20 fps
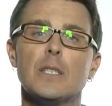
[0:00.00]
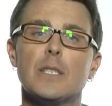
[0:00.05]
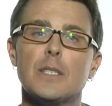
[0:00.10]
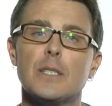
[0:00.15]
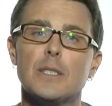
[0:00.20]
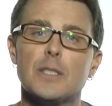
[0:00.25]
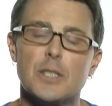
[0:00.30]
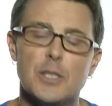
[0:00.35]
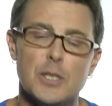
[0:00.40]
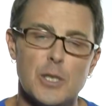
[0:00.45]

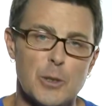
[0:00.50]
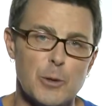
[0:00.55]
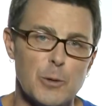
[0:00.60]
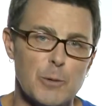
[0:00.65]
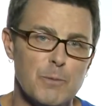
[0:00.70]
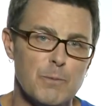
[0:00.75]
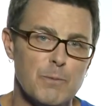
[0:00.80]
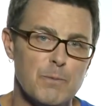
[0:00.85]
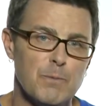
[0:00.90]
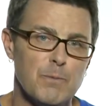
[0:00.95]
So,
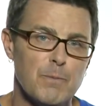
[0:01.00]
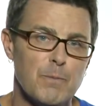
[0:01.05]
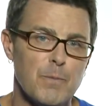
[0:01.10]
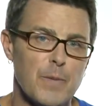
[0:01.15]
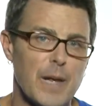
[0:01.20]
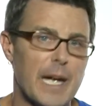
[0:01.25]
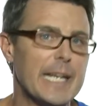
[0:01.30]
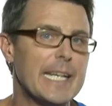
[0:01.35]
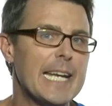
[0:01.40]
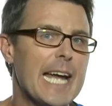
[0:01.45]

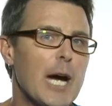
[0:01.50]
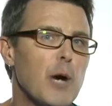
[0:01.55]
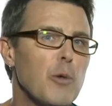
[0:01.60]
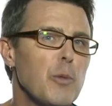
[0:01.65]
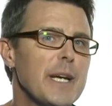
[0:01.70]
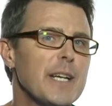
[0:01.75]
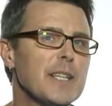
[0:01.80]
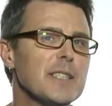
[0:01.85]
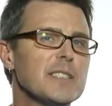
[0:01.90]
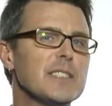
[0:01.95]
now
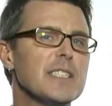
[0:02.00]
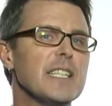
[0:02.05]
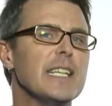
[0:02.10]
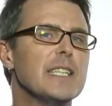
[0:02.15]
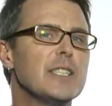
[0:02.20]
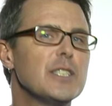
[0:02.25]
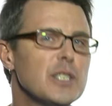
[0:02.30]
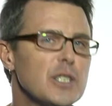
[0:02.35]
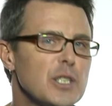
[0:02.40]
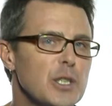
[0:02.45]
we can see
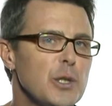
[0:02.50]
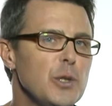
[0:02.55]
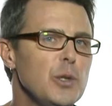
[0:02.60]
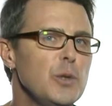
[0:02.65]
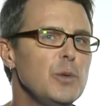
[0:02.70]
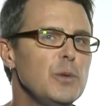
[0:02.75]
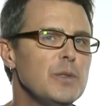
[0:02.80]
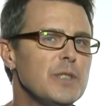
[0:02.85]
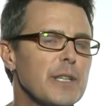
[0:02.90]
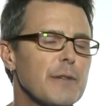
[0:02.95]

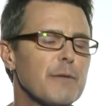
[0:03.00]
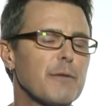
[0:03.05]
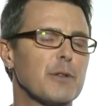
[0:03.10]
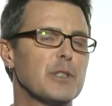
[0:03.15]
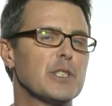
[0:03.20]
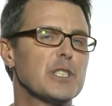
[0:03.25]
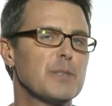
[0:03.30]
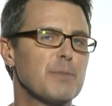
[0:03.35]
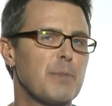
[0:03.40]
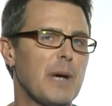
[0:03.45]
2
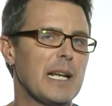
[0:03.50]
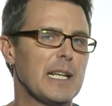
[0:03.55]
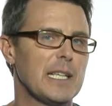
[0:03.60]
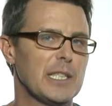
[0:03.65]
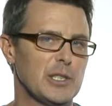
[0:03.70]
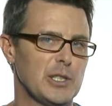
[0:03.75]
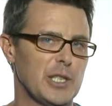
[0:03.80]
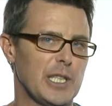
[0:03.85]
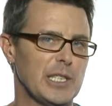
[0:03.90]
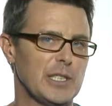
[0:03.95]
different spelling
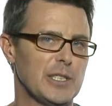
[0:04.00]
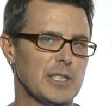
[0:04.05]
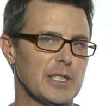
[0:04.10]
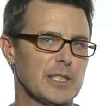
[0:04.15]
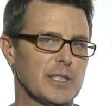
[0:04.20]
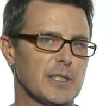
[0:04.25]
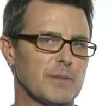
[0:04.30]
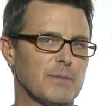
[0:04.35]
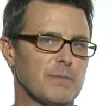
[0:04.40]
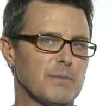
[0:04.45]

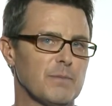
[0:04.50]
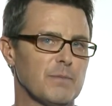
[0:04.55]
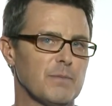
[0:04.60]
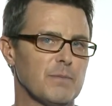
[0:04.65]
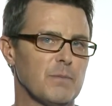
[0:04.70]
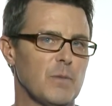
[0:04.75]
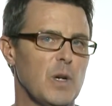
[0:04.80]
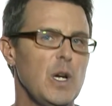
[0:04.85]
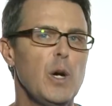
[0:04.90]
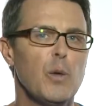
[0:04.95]
changes.
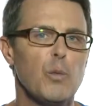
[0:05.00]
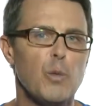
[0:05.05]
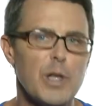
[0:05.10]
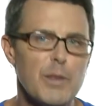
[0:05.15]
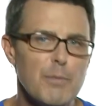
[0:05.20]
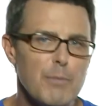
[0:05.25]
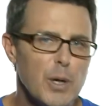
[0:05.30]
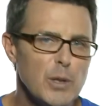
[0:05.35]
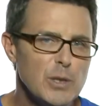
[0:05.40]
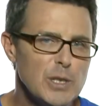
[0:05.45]
With
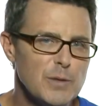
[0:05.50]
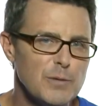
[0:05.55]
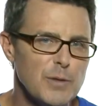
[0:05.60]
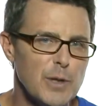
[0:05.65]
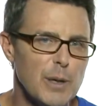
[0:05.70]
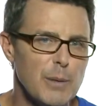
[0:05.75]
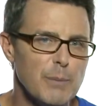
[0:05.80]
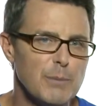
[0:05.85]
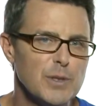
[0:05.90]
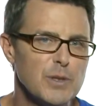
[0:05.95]
most
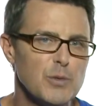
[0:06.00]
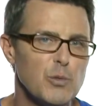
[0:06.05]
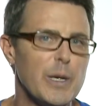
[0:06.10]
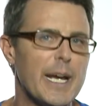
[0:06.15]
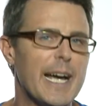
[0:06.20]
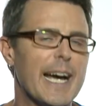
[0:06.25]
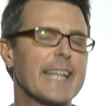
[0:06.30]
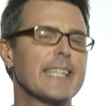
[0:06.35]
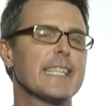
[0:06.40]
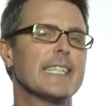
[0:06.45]
verbs, we
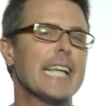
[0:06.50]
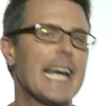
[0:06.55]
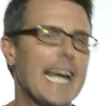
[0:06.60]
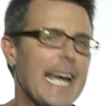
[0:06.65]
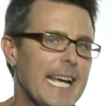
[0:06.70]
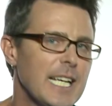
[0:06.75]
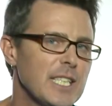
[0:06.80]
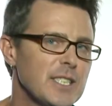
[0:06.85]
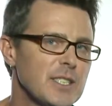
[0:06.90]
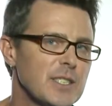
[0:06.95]
add an
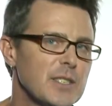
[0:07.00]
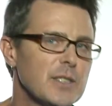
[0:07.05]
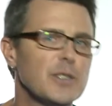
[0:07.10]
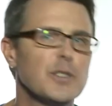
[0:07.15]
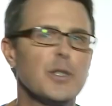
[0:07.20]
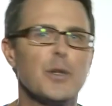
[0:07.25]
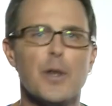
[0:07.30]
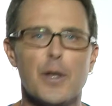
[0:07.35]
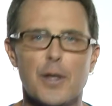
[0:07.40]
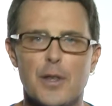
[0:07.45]
S
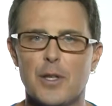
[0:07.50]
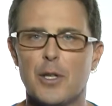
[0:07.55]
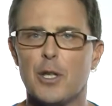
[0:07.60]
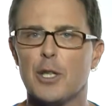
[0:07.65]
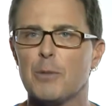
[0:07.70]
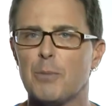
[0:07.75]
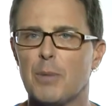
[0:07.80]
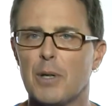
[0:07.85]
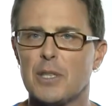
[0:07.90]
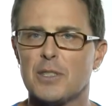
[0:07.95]
to the
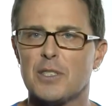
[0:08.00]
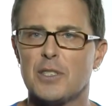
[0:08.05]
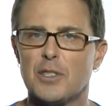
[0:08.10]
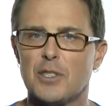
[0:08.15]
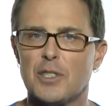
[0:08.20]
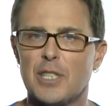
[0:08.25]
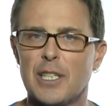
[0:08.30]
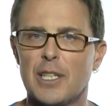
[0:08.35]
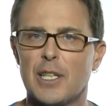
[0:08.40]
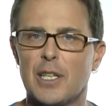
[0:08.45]
third person
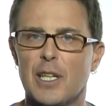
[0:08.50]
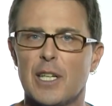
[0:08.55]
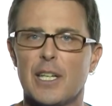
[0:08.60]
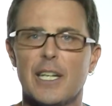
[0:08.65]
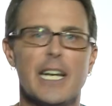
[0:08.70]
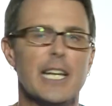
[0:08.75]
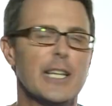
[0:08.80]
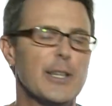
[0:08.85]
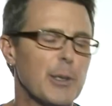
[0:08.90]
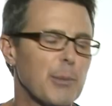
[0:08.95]
singular
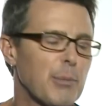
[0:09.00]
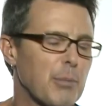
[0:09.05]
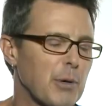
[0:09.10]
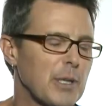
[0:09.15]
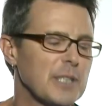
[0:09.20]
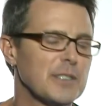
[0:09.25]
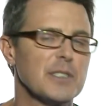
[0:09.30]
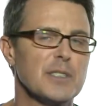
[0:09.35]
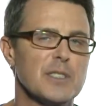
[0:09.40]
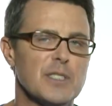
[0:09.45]
in the
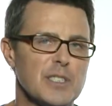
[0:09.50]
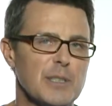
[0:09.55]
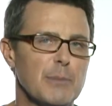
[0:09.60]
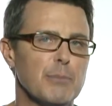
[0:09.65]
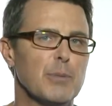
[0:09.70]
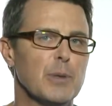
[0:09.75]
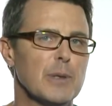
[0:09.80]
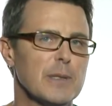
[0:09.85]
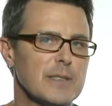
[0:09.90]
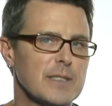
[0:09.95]
present
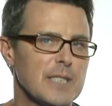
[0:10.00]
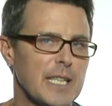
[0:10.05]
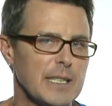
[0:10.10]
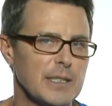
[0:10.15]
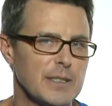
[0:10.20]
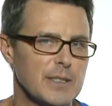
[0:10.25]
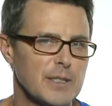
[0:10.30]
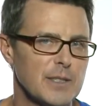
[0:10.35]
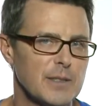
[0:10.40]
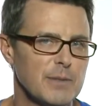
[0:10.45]
simple
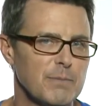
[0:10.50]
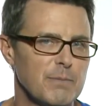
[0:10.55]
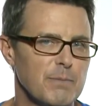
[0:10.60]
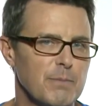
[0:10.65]
tense.